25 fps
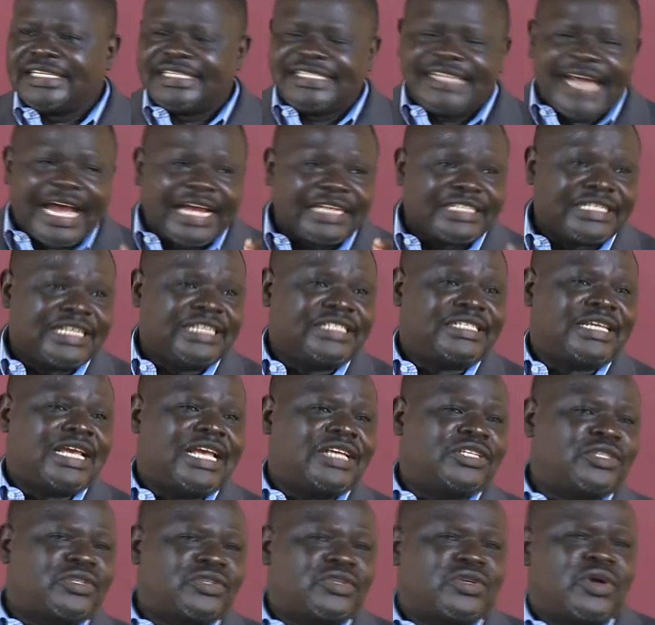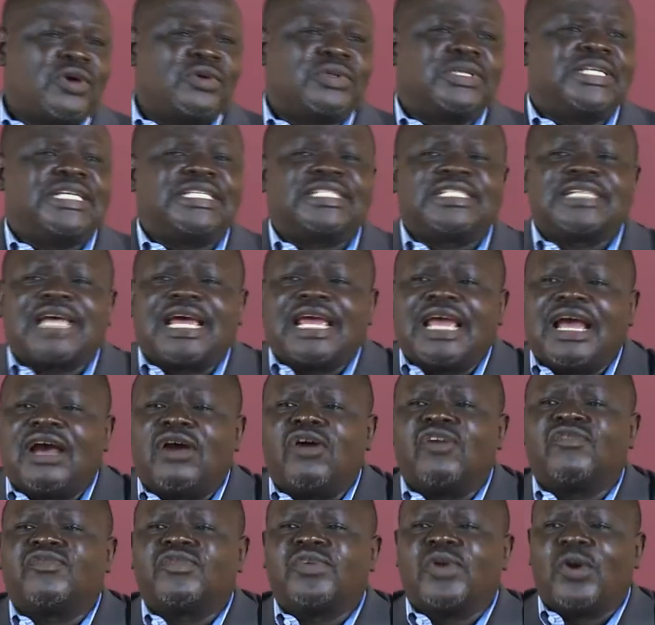That is a strong desire
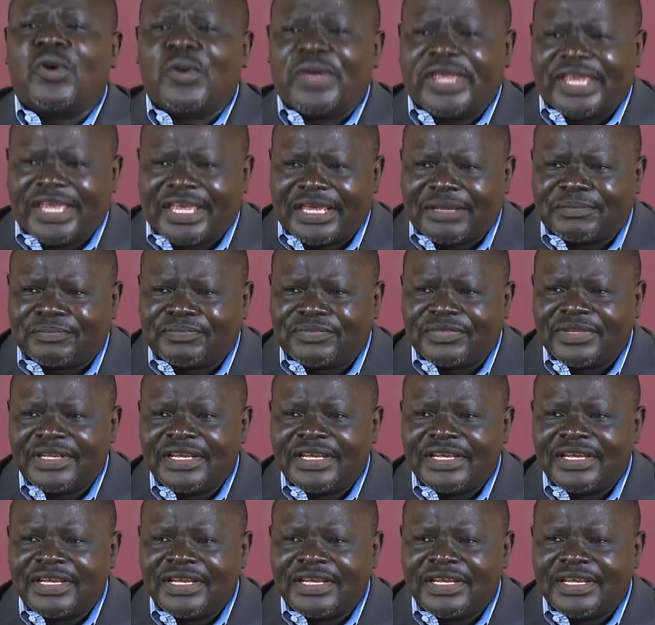of knowing him.